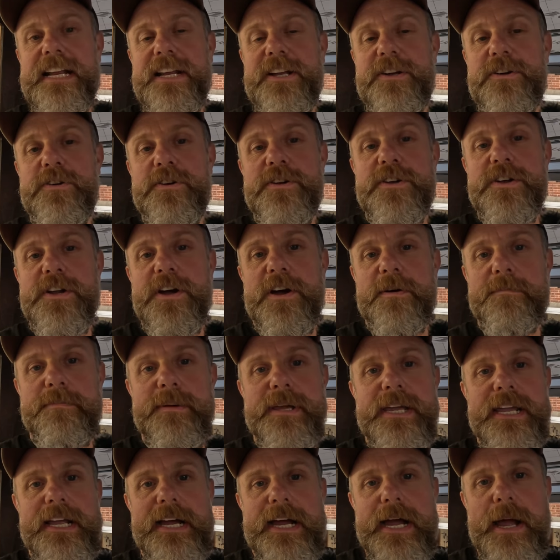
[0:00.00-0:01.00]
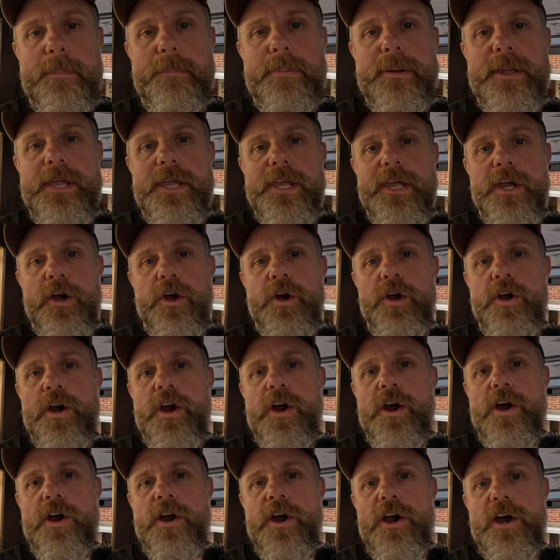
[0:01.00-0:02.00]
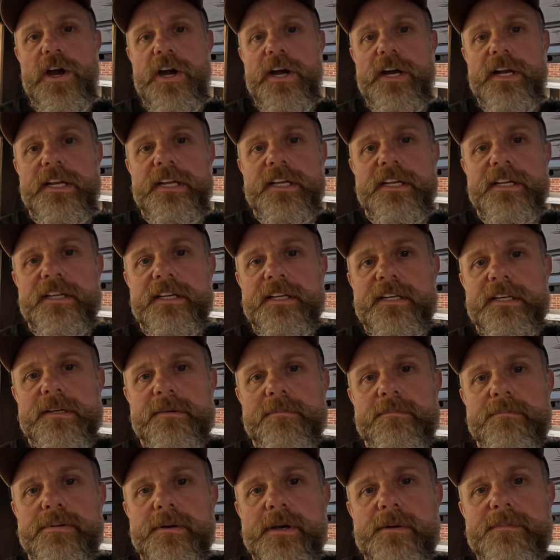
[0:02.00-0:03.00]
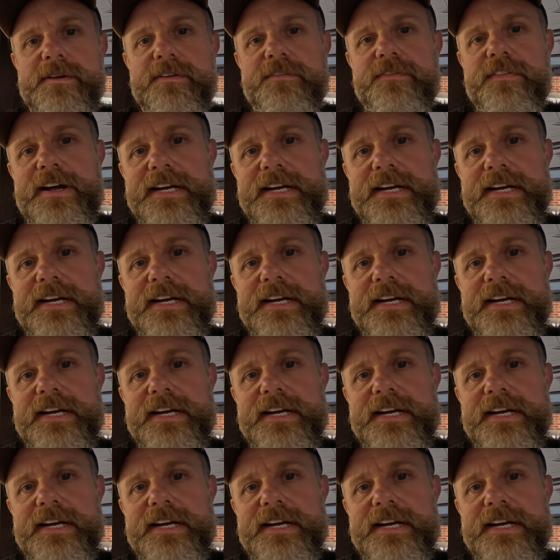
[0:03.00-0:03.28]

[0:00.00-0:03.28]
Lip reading: Could not be happier. Blooming